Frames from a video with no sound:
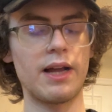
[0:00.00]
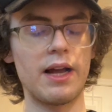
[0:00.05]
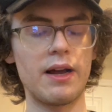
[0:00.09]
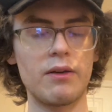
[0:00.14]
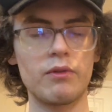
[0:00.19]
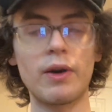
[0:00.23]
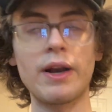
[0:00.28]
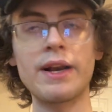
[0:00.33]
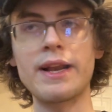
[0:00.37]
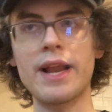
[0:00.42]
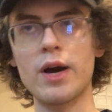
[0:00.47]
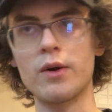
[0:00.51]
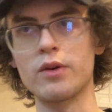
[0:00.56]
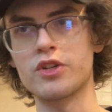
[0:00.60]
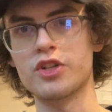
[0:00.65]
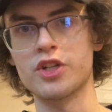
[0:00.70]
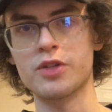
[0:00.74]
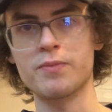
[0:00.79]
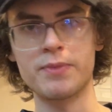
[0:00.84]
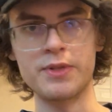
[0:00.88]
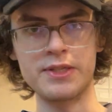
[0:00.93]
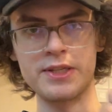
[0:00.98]
right now it's
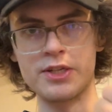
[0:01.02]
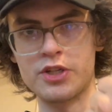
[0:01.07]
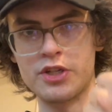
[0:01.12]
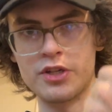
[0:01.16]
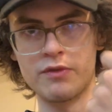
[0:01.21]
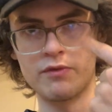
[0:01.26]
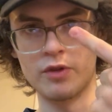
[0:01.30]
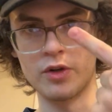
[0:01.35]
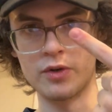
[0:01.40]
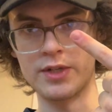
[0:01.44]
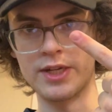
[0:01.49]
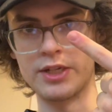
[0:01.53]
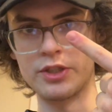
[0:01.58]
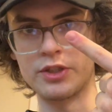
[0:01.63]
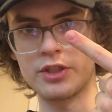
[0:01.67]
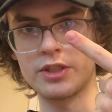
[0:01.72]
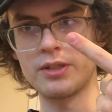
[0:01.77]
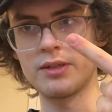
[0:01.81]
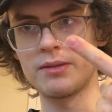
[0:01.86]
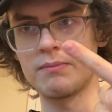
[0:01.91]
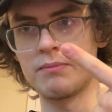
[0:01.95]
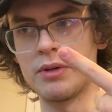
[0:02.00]
just position and
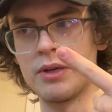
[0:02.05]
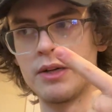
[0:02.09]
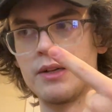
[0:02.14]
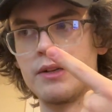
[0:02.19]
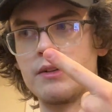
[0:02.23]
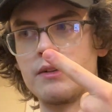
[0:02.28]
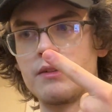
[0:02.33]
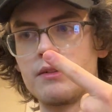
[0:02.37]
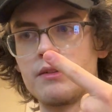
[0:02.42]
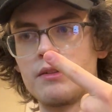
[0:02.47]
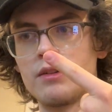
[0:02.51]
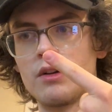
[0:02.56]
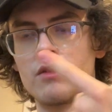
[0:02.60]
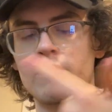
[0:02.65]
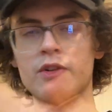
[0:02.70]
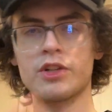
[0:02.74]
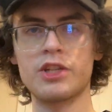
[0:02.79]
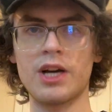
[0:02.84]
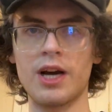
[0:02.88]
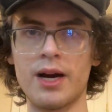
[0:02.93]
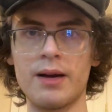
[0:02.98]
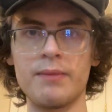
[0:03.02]
rotation, but
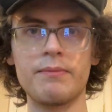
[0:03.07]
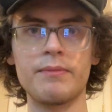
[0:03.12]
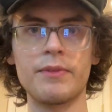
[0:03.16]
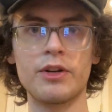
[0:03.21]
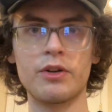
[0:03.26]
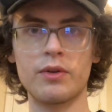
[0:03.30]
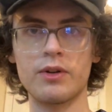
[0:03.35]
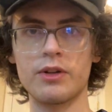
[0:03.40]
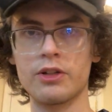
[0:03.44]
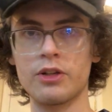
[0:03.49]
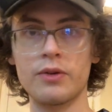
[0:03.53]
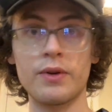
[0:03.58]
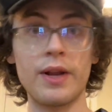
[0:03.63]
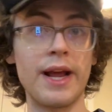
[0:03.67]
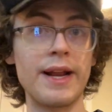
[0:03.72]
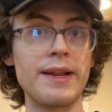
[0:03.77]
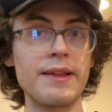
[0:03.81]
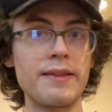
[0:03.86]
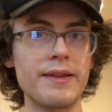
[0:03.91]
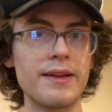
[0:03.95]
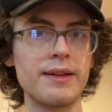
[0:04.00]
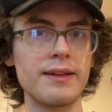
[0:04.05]
over time it'll include
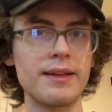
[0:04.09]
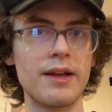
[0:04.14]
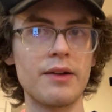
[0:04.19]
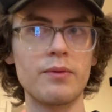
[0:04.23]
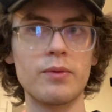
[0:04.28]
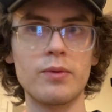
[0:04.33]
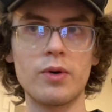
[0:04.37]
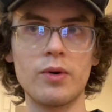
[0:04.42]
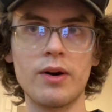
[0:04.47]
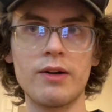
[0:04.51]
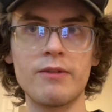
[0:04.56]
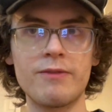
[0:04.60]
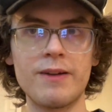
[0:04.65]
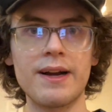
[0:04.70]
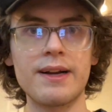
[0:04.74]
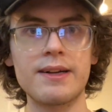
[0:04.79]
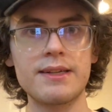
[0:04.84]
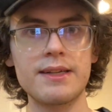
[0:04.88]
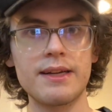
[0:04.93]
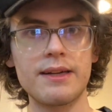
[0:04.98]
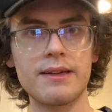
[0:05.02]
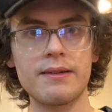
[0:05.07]
anything that will
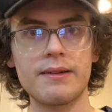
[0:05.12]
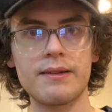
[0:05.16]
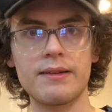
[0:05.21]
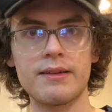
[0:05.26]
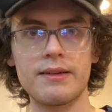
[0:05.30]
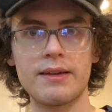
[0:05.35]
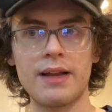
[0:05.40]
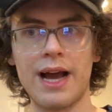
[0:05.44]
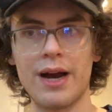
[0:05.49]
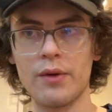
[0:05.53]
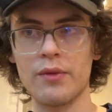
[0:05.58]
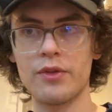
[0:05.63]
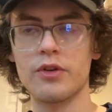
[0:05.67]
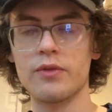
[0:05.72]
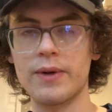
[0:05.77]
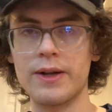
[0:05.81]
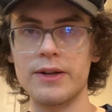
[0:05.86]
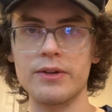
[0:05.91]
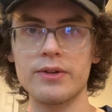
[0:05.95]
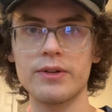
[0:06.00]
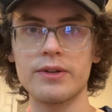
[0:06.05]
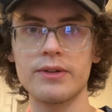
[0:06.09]
affect how they're
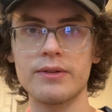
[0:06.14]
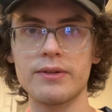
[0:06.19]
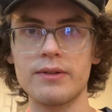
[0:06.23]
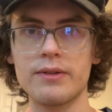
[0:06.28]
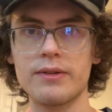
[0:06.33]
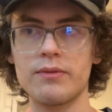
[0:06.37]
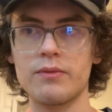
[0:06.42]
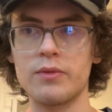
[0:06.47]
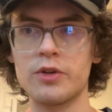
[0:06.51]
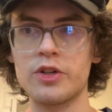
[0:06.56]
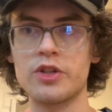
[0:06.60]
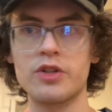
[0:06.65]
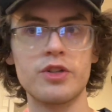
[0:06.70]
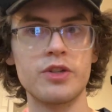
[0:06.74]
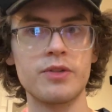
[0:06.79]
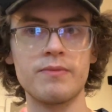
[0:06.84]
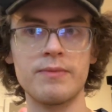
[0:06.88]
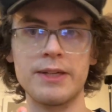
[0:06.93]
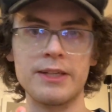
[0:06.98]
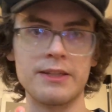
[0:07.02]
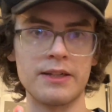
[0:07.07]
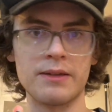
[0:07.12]
rendered, which
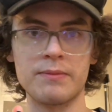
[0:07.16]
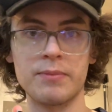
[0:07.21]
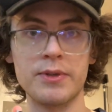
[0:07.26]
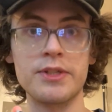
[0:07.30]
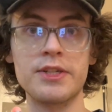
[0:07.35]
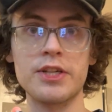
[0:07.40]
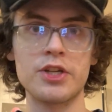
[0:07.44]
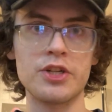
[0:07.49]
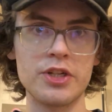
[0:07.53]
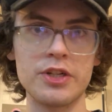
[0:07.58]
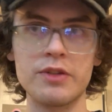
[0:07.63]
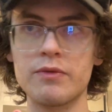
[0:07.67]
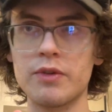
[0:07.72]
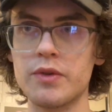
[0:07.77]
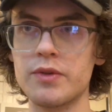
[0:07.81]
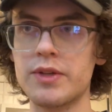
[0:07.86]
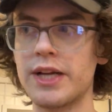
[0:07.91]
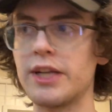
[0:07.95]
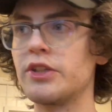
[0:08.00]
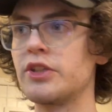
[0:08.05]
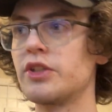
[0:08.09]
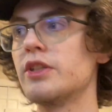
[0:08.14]
means like position,
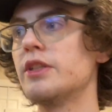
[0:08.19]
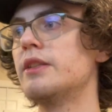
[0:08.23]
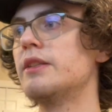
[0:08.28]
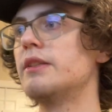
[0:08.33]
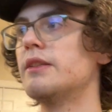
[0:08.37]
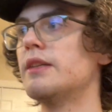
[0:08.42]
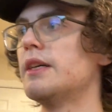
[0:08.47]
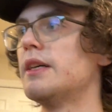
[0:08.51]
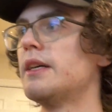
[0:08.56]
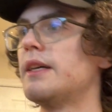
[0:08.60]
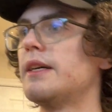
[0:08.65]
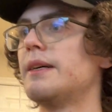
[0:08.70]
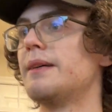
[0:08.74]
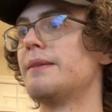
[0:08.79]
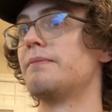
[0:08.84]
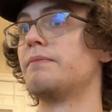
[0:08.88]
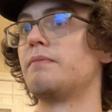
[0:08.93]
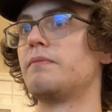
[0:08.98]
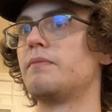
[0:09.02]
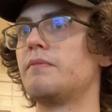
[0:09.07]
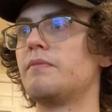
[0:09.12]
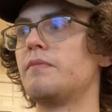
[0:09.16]
rotation,
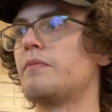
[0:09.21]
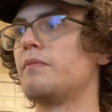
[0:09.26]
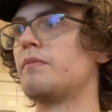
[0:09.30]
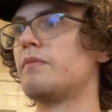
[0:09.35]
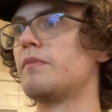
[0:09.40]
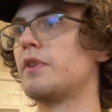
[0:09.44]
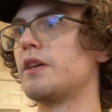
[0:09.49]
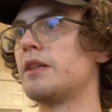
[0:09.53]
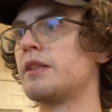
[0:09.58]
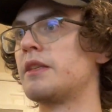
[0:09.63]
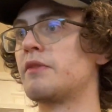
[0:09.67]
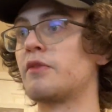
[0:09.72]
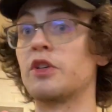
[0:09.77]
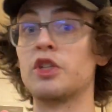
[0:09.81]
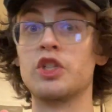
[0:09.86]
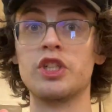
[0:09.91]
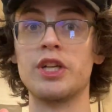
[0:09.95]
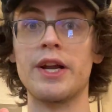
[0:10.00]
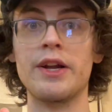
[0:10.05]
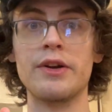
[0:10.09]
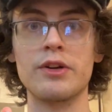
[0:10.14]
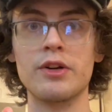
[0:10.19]
a different
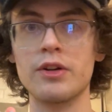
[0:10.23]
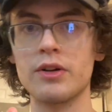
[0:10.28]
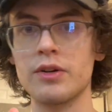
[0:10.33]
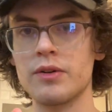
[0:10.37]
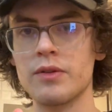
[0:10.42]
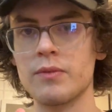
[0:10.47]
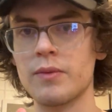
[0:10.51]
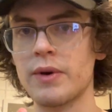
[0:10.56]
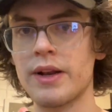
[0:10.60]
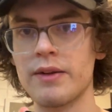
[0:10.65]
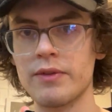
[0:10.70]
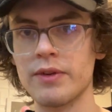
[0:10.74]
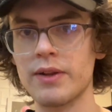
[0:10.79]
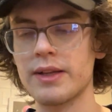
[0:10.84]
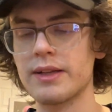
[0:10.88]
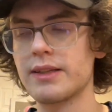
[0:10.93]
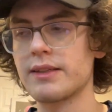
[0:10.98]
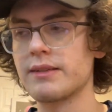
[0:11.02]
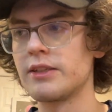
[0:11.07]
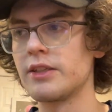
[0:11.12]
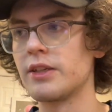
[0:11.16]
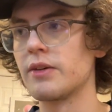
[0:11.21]
shader, whatever,
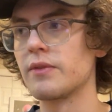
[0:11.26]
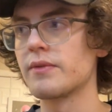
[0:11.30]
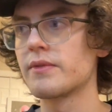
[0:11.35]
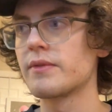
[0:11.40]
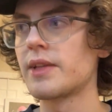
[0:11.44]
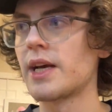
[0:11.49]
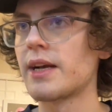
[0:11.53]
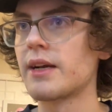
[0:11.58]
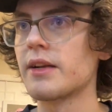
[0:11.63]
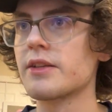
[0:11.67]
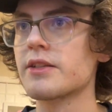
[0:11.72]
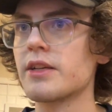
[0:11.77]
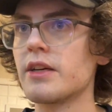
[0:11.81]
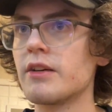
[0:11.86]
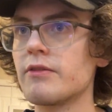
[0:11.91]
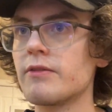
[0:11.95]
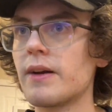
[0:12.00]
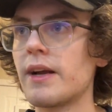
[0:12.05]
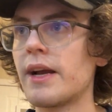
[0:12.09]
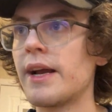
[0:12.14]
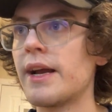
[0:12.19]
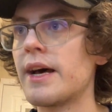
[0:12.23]
like, you know, that kind of
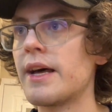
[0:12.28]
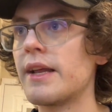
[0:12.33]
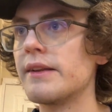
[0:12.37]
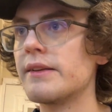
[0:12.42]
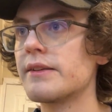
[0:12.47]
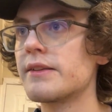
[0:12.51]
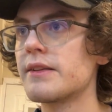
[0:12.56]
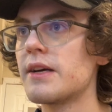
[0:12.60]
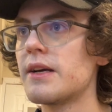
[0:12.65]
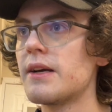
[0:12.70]
stuff. And